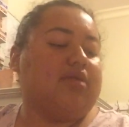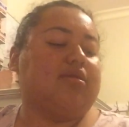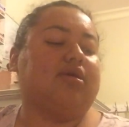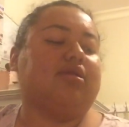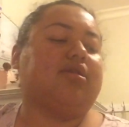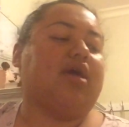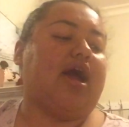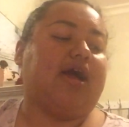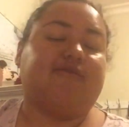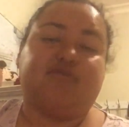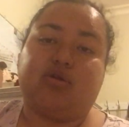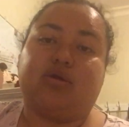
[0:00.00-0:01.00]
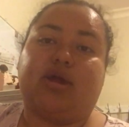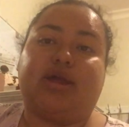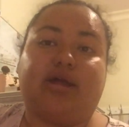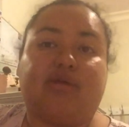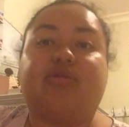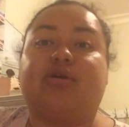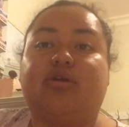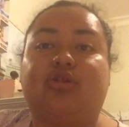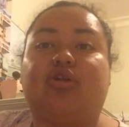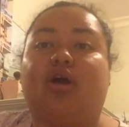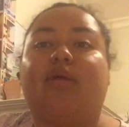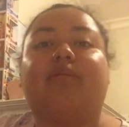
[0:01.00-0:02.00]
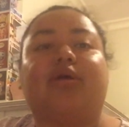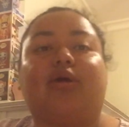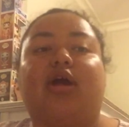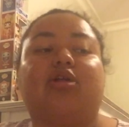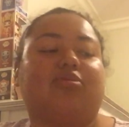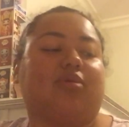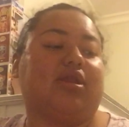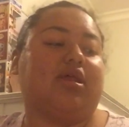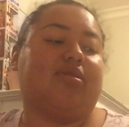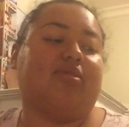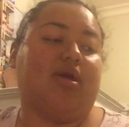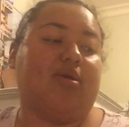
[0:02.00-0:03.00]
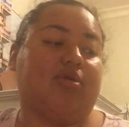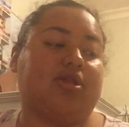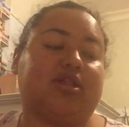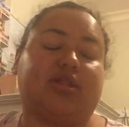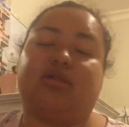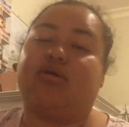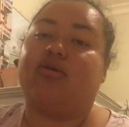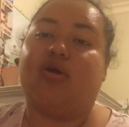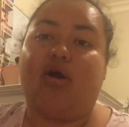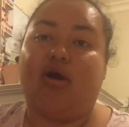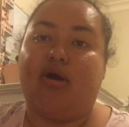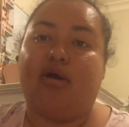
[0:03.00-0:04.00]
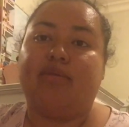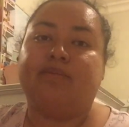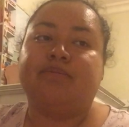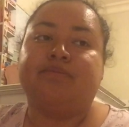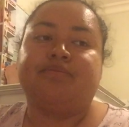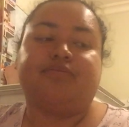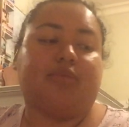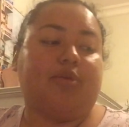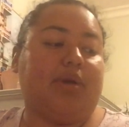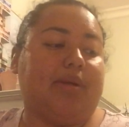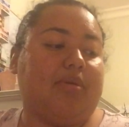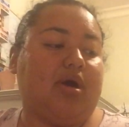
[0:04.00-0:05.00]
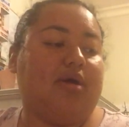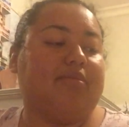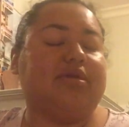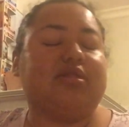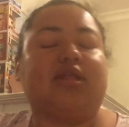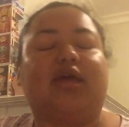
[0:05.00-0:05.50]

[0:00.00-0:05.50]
And then after I got the good job and graduated, they would still call my mom and